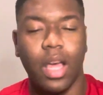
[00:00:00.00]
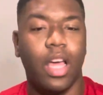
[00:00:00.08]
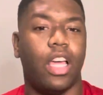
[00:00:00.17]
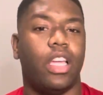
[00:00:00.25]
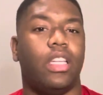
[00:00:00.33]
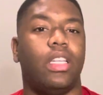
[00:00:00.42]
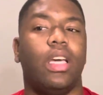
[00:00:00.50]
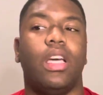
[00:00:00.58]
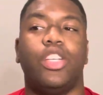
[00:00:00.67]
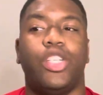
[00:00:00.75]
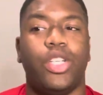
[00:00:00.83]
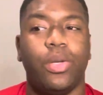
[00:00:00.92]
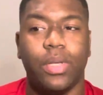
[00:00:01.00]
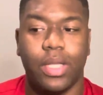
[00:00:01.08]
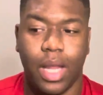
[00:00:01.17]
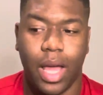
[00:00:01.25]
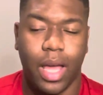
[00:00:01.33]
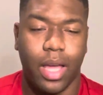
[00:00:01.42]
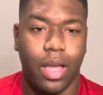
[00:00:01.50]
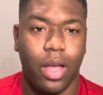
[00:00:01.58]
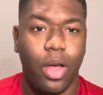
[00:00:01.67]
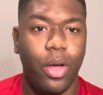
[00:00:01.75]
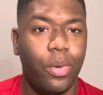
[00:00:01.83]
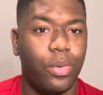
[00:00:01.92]
And she was like,
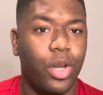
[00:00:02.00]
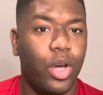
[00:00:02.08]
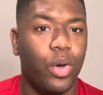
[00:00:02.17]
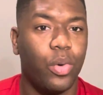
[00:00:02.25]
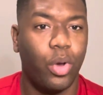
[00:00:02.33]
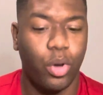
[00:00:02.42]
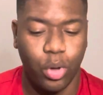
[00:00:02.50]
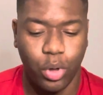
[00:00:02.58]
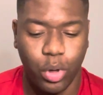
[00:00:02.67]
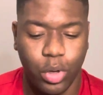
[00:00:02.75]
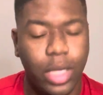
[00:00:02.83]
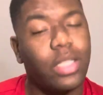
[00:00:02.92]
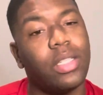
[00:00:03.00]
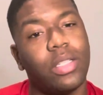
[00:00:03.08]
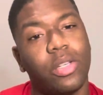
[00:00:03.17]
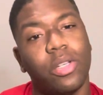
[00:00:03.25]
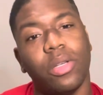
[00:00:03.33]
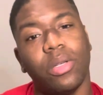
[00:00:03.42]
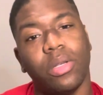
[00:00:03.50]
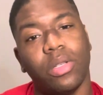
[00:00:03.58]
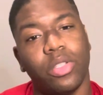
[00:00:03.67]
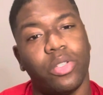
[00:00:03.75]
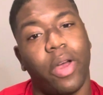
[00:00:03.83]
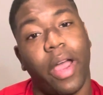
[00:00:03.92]
oh no, that's just the
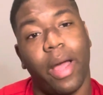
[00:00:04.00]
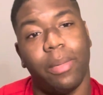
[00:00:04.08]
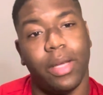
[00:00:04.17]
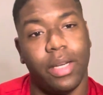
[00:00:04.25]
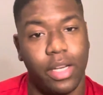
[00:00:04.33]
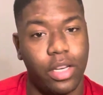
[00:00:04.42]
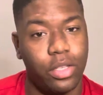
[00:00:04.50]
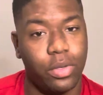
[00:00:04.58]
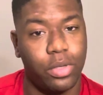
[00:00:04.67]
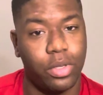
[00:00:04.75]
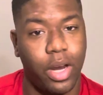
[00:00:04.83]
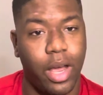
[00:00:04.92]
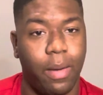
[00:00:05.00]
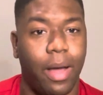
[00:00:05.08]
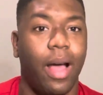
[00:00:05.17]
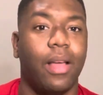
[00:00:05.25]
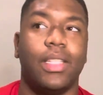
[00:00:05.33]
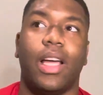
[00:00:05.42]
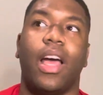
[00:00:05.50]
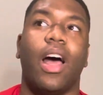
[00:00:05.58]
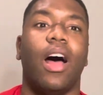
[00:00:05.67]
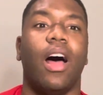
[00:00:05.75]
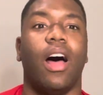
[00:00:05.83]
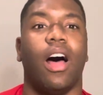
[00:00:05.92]
strap, the additional strap. I was like,
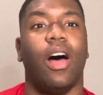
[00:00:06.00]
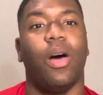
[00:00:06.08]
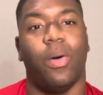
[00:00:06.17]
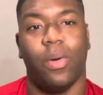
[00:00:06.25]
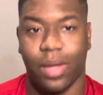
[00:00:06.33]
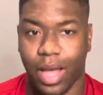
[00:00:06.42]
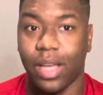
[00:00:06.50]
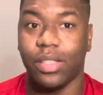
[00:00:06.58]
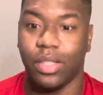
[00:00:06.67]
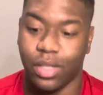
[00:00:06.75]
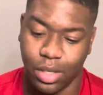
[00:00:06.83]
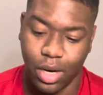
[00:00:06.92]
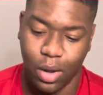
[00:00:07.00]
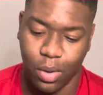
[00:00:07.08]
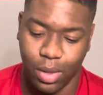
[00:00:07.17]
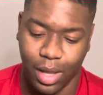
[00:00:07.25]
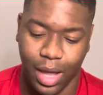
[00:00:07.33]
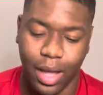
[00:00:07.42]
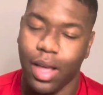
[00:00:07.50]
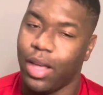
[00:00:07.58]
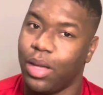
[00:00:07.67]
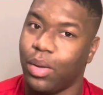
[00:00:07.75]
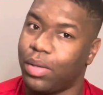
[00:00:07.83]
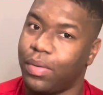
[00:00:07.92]
oh, okay, I should have known. Like,
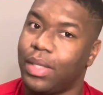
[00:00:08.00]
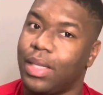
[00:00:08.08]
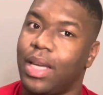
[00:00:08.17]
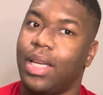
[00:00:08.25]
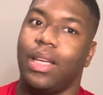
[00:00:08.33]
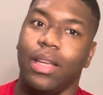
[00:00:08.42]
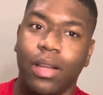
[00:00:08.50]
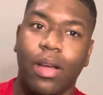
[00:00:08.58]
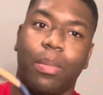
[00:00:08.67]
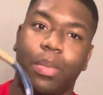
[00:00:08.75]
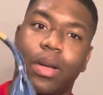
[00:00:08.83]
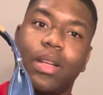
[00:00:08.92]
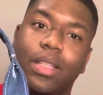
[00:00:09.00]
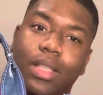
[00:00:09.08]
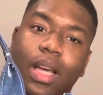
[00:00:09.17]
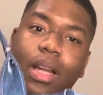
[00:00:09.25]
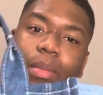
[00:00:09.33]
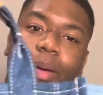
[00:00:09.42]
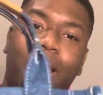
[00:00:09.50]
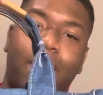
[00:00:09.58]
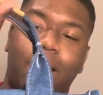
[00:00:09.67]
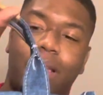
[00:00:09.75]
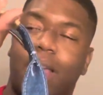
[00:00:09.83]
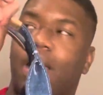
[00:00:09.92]
you want to get, you know, a pretty designer bag
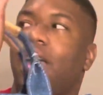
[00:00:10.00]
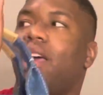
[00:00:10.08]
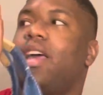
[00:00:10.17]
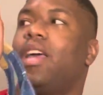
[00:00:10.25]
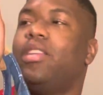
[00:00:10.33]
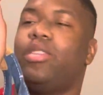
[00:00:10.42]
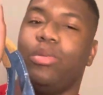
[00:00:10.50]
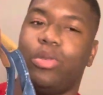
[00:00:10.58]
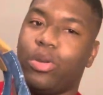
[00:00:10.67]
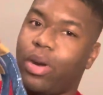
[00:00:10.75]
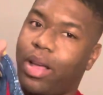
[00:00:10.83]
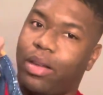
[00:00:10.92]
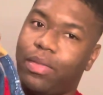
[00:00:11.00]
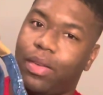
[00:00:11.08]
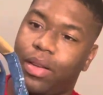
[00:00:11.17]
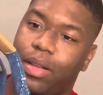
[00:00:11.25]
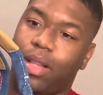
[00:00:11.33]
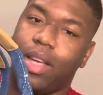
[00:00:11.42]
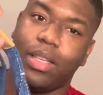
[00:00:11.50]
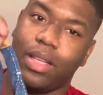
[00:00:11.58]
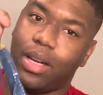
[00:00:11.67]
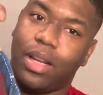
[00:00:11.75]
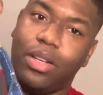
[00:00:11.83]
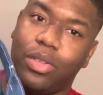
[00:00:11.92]
and 2 straps for less than
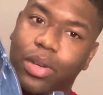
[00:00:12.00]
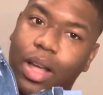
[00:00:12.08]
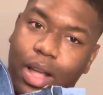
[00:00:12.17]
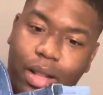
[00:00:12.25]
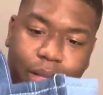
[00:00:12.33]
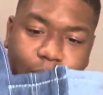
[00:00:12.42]
$100.